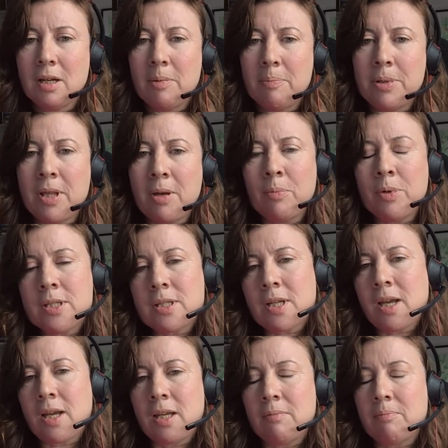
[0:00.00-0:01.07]
But then we
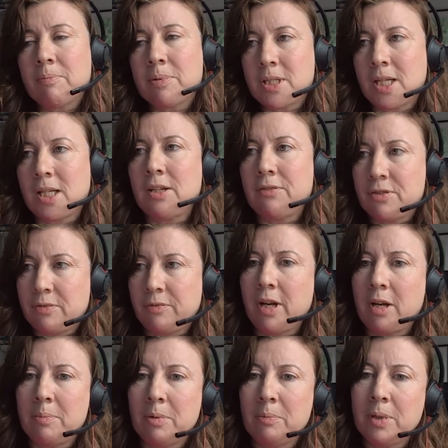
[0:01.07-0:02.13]
say, particularly for
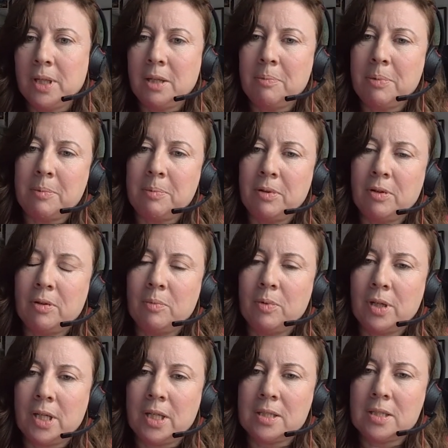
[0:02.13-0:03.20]
development, we need people who can
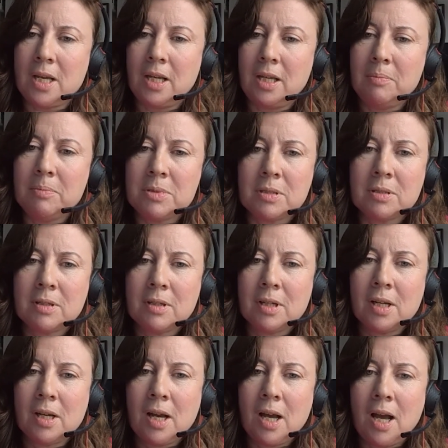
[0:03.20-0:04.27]
work in teams
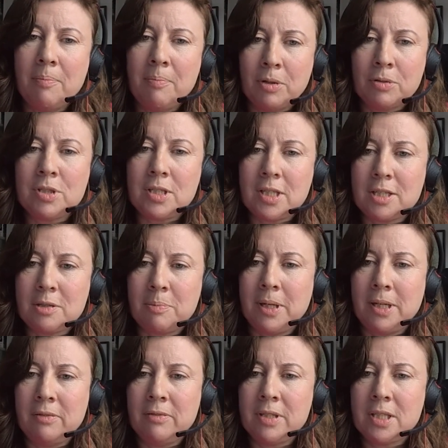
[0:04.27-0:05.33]
and
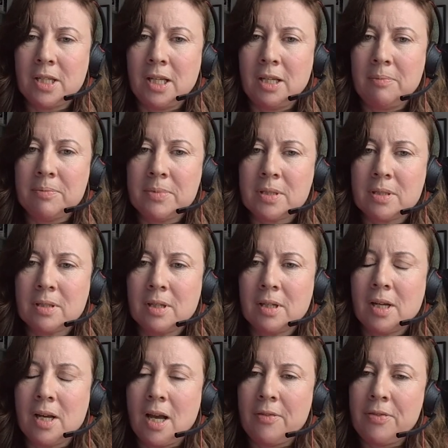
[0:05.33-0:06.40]
multidisciplinary teams.
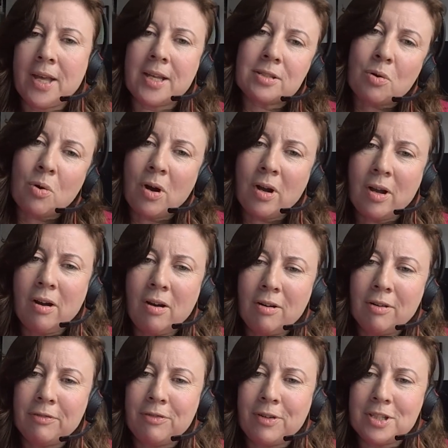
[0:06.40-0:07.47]
And that's quite
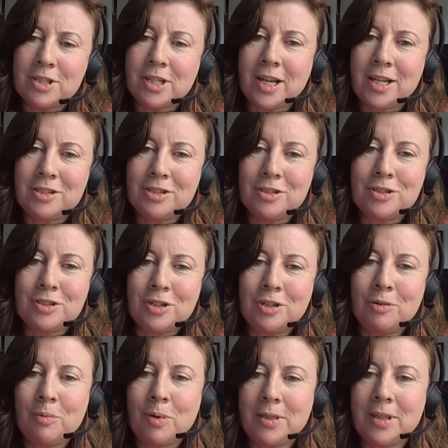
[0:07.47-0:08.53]
hard for education to
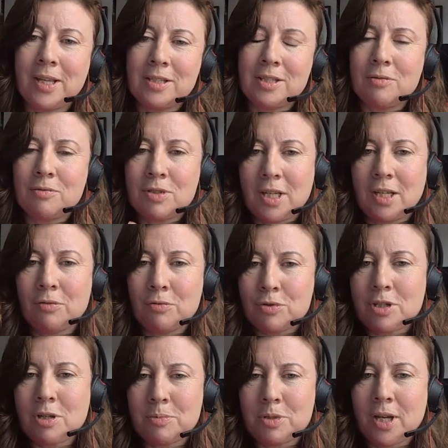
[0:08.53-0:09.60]
do when they do single
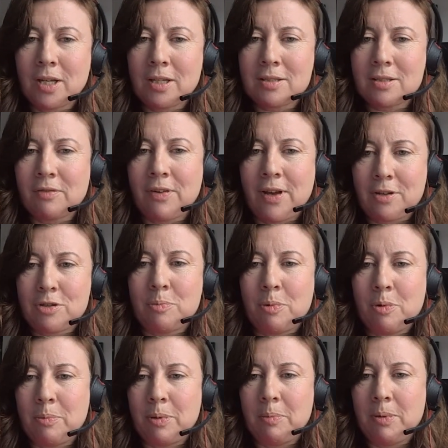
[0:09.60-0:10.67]
subjects of how to
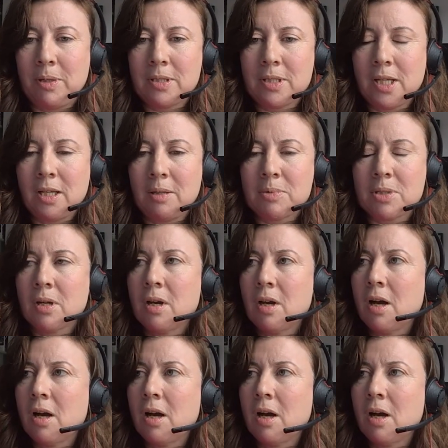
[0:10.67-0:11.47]
put people in teams.